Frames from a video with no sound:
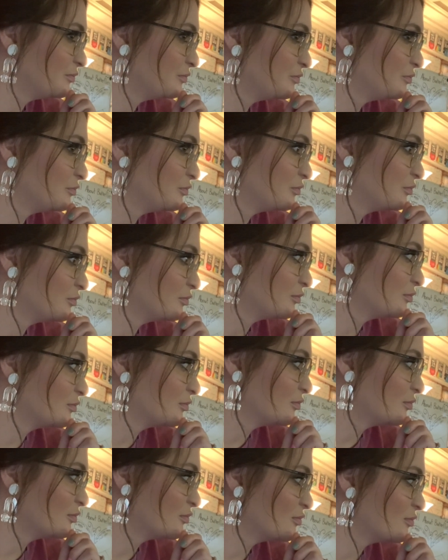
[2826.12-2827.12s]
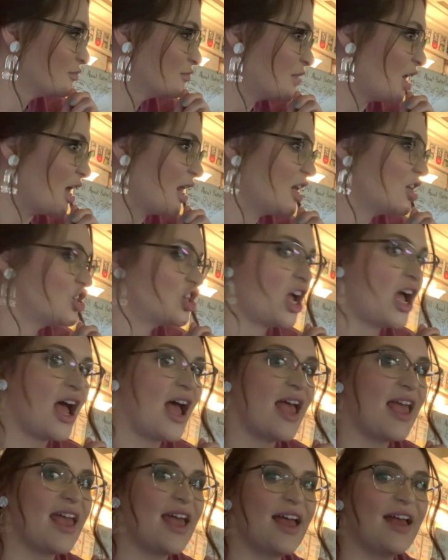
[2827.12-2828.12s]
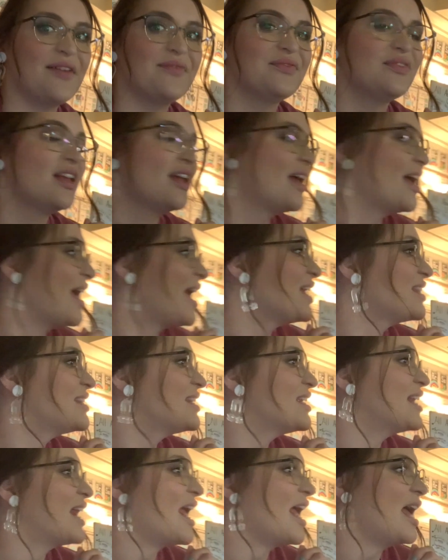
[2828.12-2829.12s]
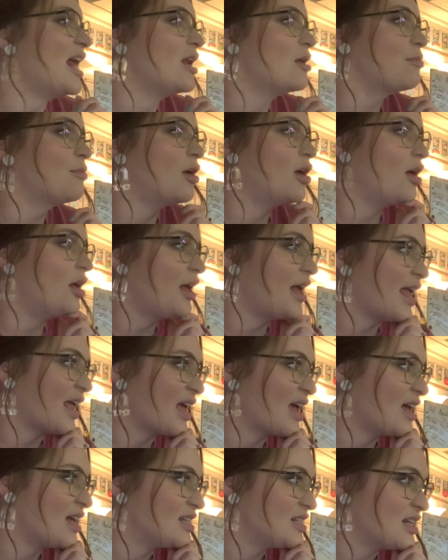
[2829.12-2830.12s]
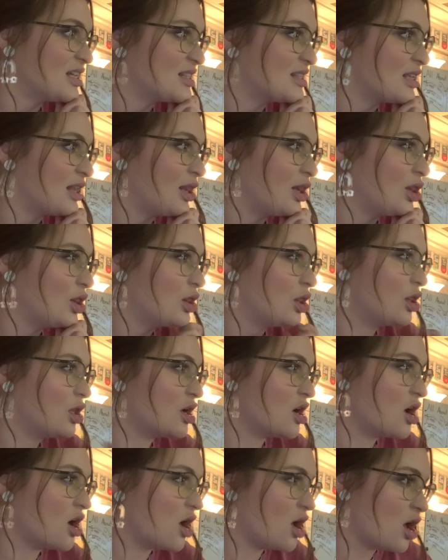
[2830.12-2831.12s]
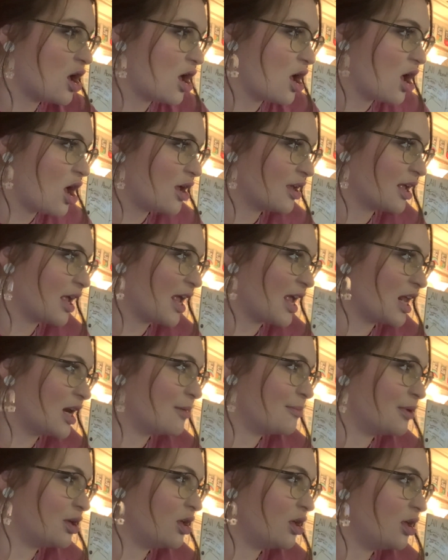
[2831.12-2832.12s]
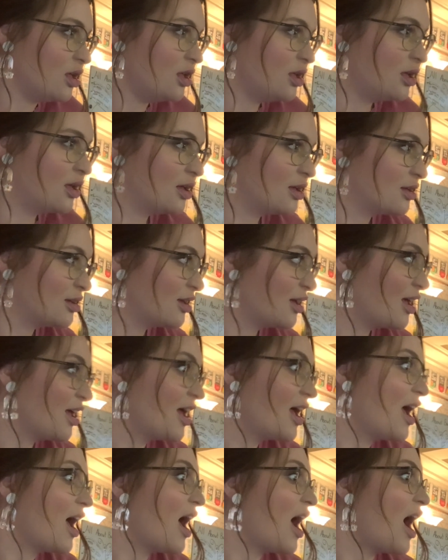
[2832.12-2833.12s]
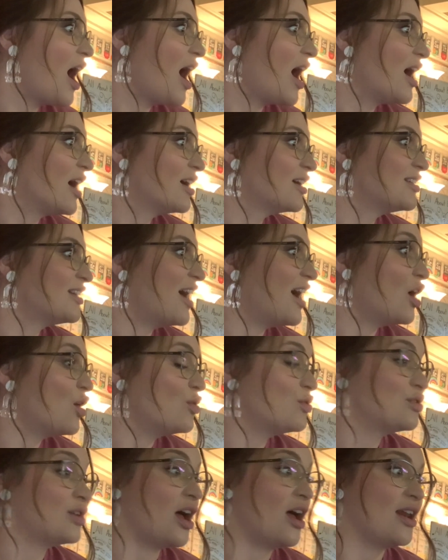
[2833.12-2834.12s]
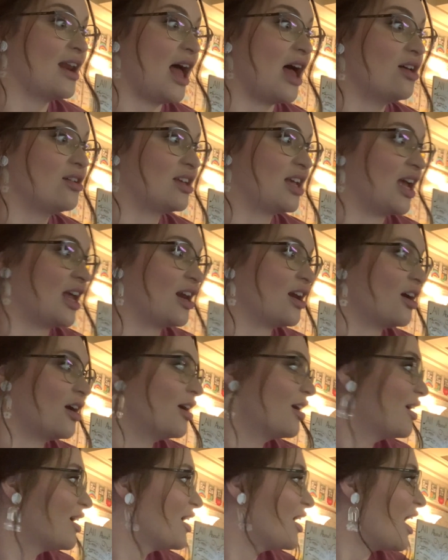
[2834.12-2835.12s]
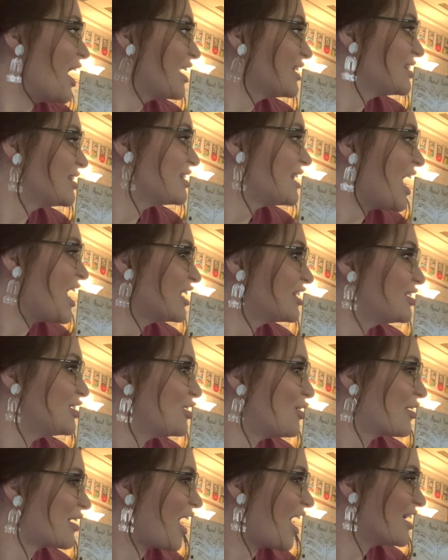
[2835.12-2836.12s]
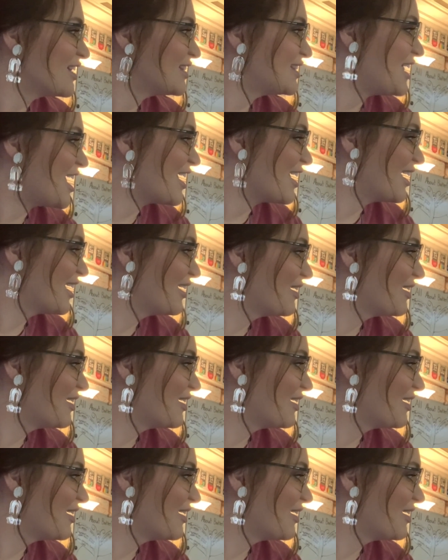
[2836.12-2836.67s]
giant. Not a giant. It's an animal, and it's a long animal. An alligator? Not an alligator. A snake. Do you know what kind of snake?